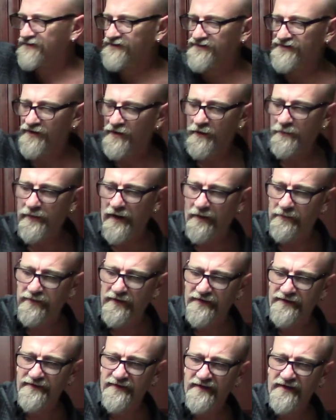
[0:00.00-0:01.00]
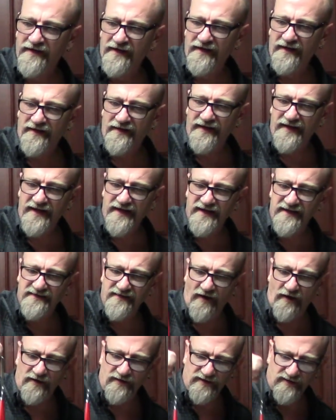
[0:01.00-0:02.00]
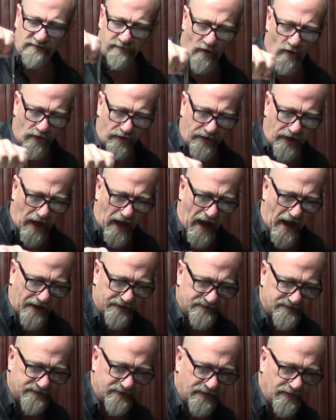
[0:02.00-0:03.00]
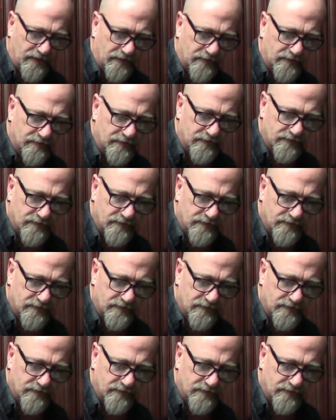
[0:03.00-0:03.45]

Still bubbling. These are smoking hot still.